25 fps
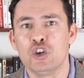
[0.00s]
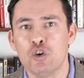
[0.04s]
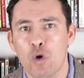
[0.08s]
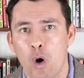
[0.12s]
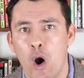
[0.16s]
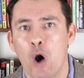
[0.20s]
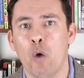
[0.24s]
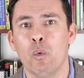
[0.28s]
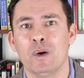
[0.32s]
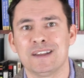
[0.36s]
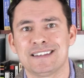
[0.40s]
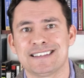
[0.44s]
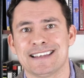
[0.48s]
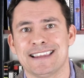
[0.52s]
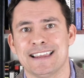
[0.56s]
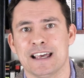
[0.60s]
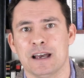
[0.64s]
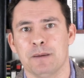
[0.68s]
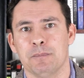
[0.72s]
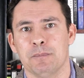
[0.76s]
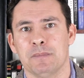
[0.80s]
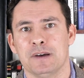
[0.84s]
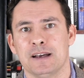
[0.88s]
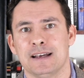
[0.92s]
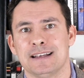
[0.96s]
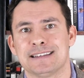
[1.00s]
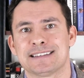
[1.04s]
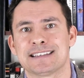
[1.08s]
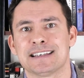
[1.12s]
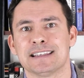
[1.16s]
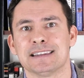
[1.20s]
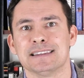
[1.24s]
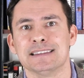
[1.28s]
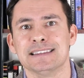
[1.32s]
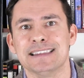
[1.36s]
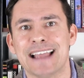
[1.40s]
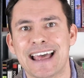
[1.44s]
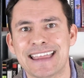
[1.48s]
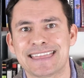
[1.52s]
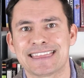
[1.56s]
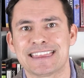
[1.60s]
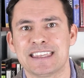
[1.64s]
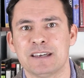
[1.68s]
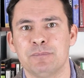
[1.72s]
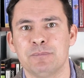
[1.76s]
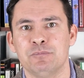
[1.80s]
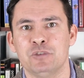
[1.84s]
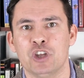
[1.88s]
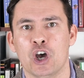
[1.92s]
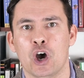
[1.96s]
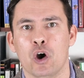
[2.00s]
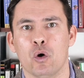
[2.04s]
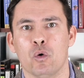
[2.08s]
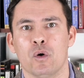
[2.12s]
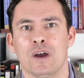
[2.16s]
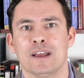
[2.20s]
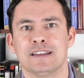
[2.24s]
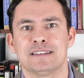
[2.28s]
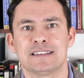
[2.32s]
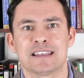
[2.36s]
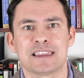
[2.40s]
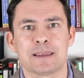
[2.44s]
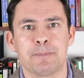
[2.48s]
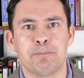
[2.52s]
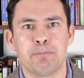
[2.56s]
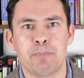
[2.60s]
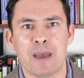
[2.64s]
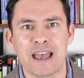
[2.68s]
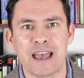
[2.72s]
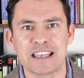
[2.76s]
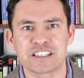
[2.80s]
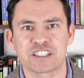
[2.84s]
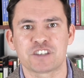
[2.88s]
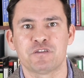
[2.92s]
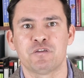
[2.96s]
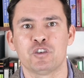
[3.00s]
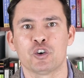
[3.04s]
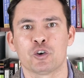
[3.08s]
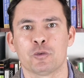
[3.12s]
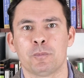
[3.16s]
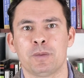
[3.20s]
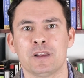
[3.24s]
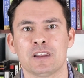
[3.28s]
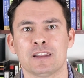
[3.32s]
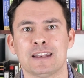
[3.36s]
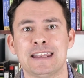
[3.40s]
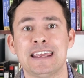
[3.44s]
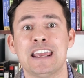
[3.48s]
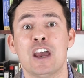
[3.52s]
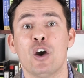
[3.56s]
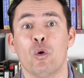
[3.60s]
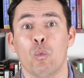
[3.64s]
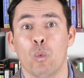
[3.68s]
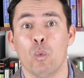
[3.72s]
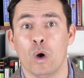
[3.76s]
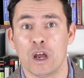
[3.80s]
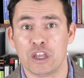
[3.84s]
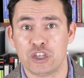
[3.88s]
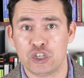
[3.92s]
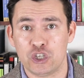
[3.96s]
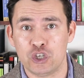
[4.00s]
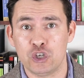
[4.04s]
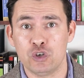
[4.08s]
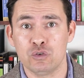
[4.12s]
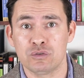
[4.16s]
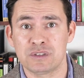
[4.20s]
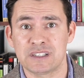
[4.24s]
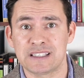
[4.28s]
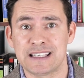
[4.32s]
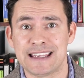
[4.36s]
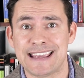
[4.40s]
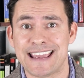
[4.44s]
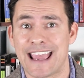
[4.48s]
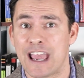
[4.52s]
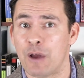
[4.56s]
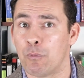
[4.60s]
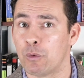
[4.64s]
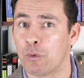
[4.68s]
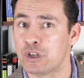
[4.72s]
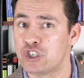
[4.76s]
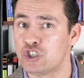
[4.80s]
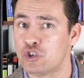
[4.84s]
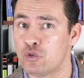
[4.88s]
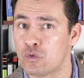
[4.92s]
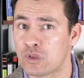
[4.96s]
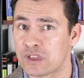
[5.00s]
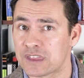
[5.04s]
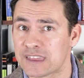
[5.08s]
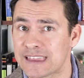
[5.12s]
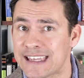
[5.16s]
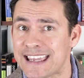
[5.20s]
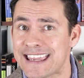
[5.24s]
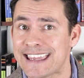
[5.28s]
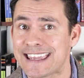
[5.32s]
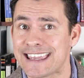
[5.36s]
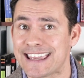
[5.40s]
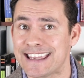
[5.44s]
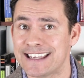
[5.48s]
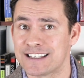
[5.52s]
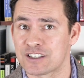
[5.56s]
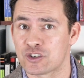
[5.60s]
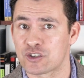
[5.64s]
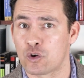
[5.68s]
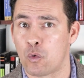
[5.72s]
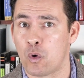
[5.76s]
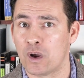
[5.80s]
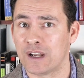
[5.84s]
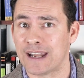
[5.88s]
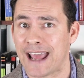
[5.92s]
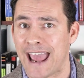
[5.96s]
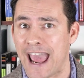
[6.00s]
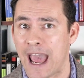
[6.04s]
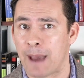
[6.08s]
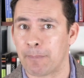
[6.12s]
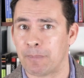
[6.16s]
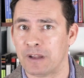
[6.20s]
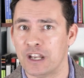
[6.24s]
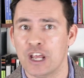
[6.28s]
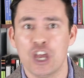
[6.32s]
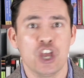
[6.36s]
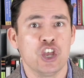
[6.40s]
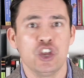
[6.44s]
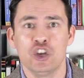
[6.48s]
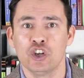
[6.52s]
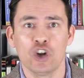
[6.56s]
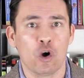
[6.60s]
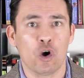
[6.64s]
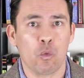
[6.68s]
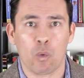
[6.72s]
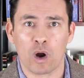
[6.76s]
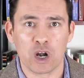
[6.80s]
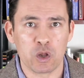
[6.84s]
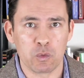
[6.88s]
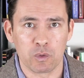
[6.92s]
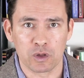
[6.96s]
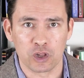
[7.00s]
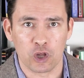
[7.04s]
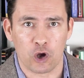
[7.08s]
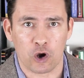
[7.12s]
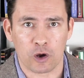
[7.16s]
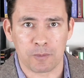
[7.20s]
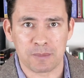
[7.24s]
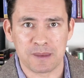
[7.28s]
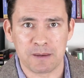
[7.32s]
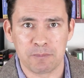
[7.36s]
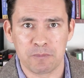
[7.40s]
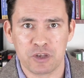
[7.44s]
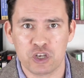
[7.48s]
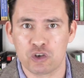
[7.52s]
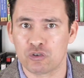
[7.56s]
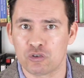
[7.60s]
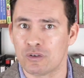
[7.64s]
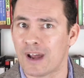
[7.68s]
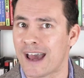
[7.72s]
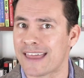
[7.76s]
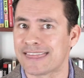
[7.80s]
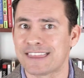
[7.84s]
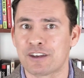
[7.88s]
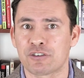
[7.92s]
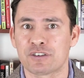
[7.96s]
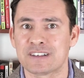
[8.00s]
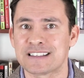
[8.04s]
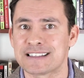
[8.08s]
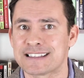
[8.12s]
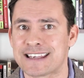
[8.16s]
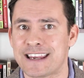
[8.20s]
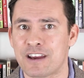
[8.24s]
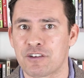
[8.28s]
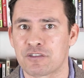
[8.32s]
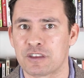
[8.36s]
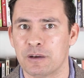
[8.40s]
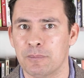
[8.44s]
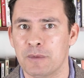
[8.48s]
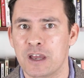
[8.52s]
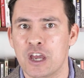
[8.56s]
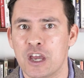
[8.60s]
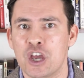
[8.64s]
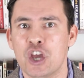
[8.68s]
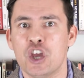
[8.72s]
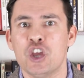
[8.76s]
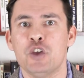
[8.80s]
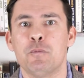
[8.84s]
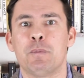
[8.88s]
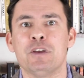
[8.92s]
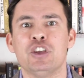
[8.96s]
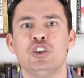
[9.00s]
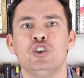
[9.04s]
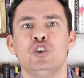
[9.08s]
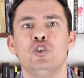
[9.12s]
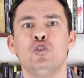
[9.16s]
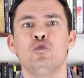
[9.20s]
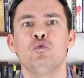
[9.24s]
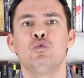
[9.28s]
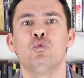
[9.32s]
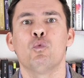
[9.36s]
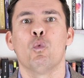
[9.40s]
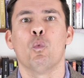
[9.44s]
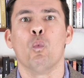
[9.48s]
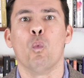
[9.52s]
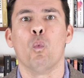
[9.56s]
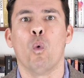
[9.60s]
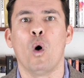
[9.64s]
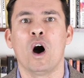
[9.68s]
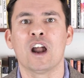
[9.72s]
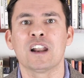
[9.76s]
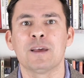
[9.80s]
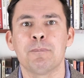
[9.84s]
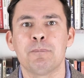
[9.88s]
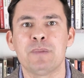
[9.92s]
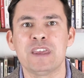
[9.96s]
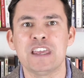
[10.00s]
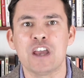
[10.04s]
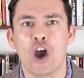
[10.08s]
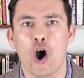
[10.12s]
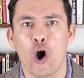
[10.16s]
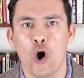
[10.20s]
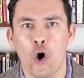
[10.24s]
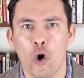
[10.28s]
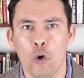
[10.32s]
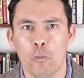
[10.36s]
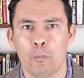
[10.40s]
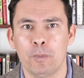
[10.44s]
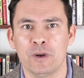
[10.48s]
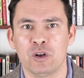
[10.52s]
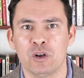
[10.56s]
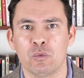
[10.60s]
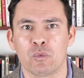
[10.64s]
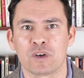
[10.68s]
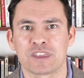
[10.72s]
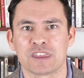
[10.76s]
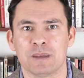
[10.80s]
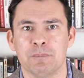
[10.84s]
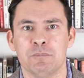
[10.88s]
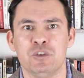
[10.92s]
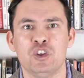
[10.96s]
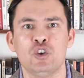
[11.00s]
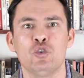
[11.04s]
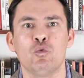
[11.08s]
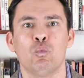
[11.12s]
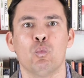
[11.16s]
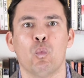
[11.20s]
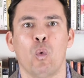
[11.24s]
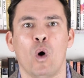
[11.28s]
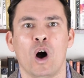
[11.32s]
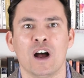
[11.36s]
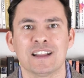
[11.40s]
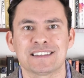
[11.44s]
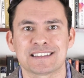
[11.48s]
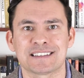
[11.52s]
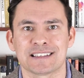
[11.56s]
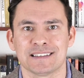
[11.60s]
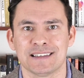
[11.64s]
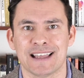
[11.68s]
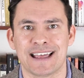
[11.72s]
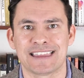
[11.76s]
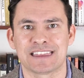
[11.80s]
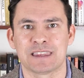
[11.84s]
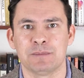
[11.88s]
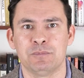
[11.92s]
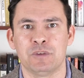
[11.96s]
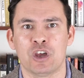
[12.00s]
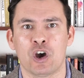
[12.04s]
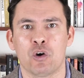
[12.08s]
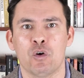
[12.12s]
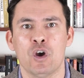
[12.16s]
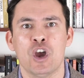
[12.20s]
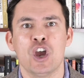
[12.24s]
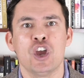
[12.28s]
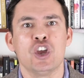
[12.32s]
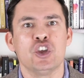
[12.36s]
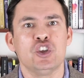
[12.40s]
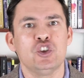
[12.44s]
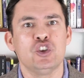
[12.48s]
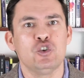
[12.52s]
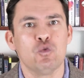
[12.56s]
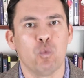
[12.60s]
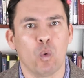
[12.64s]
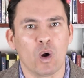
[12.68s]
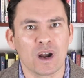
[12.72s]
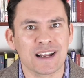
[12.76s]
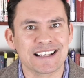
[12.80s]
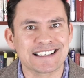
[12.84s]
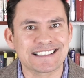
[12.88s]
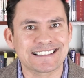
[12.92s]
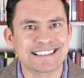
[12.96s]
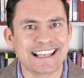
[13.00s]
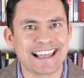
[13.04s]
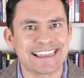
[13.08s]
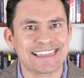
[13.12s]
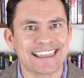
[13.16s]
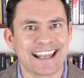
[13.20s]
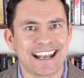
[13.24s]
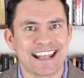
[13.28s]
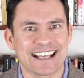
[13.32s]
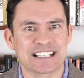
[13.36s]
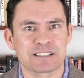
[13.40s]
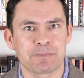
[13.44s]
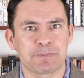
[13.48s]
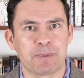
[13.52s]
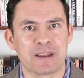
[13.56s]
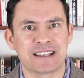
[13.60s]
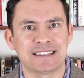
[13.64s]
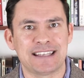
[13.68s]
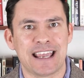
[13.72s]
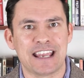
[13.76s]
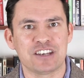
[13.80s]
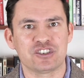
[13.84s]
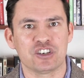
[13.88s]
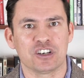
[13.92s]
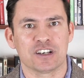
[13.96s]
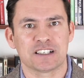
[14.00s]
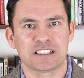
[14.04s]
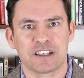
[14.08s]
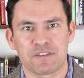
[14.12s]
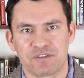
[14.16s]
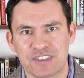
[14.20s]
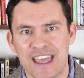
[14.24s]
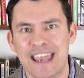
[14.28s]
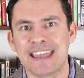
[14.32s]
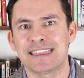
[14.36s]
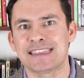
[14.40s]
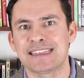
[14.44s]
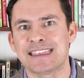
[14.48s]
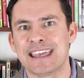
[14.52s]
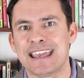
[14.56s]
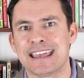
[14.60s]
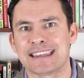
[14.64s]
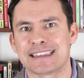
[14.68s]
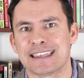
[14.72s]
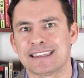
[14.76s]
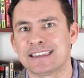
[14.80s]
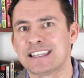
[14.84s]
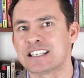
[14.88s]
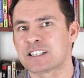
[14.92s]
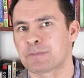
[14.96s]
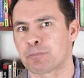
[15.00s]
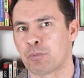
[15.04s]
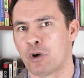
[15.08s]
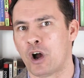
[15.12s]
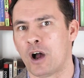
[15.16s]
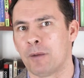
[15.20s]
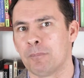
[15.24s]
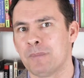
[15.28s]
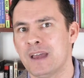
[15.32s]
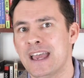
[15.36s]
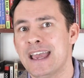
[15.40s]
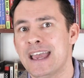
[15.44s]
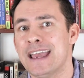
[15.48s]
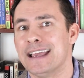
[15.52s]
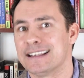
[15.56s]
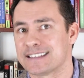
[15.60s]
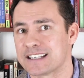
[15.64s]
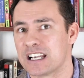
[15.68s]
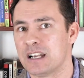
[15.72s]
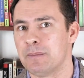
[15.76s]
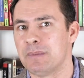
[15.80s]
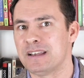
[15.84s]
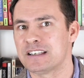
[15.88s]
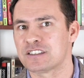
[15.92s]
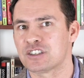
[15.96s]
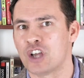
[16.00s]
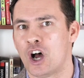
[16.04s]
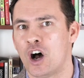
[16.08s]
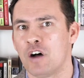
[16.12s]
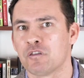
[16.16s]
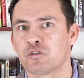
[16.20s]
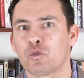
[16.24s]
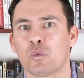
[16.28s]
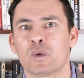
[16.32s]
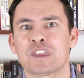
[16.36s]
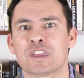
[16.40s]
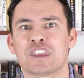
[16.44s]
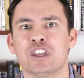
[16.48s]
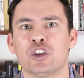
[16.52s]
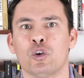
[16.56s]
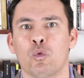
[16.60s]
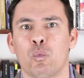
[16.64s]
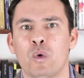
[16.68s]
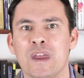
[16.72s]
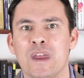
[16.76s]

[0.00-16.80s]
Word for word: You owe it to them to let them know to the best of your ability what you see and what you think is going to happen. You don't want to alarm them. You're not there to scare them, but you want to be open with them. You want to let them know. You want to set that expectation because if they think that this problem is going to be solved within a